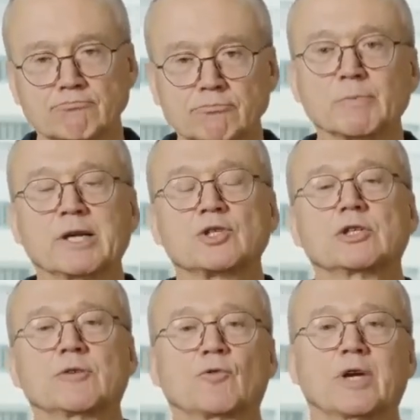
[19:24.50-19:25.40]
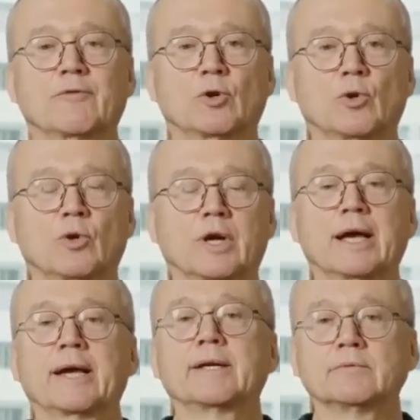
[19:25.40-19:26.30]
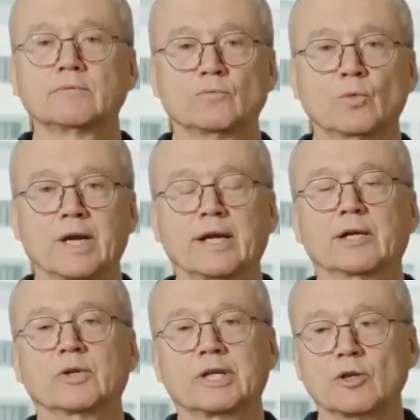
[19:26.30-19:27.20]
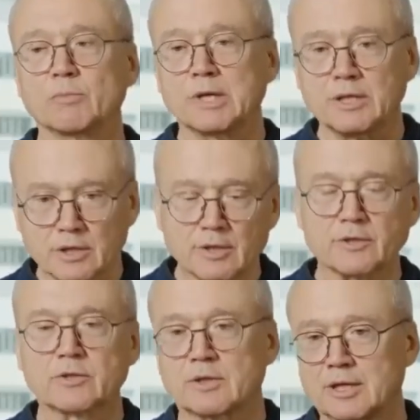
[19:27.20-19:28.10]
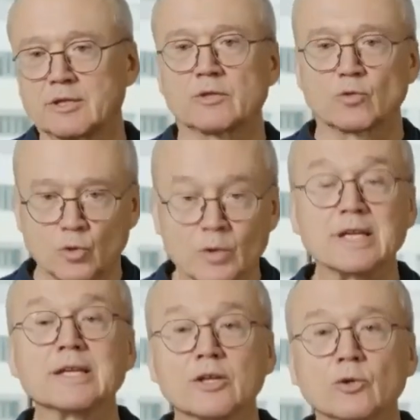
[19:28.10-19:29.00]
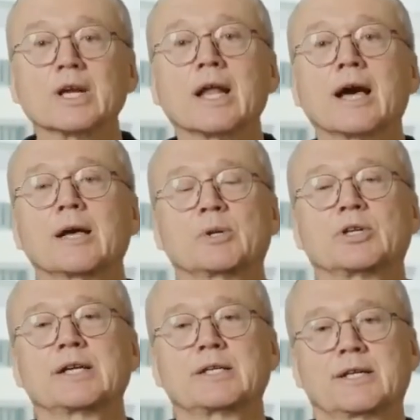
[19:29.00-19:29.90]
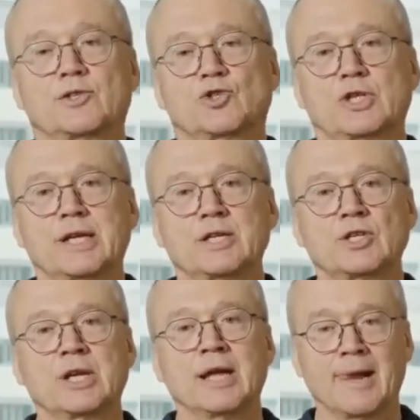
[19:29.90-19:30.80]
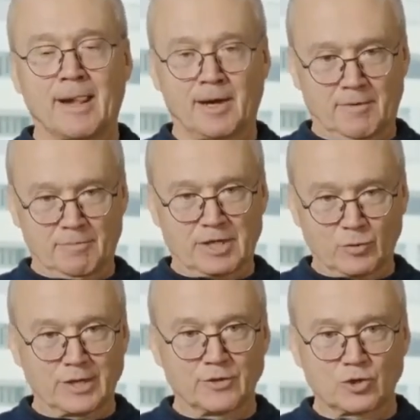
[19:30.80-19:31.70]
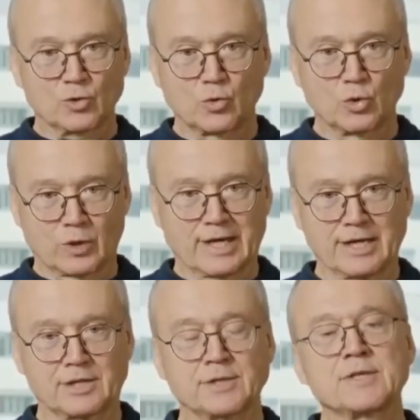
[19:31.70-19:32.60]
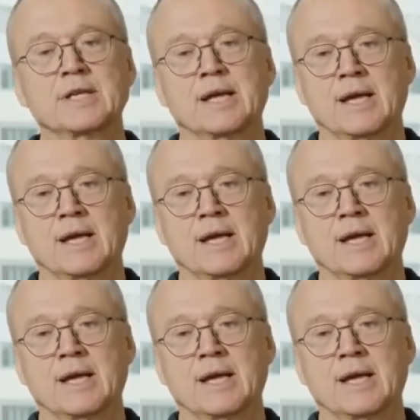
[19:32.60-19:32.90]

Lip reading: imagine if you have a long line, 100 kilometers, you need a reliable data exchange between the two locations.